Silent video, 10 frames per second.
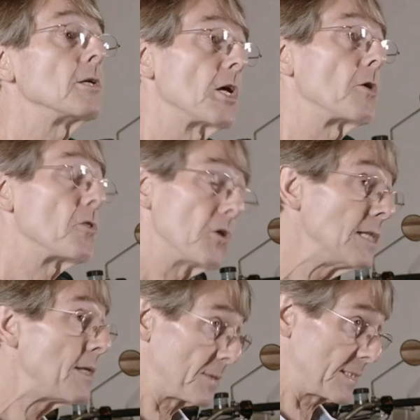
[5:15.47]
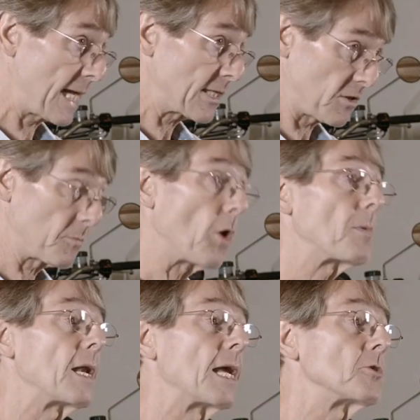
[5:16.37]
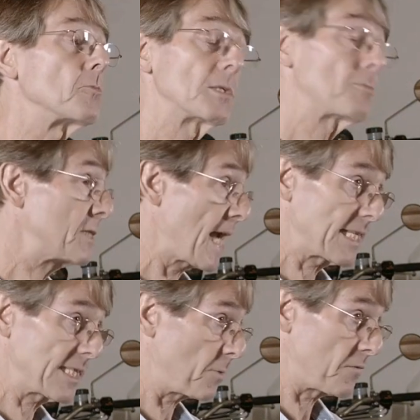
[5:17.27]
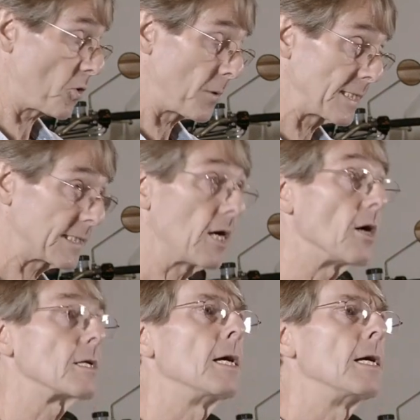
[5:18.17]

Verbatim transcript: So 30% of the population was protected before we start.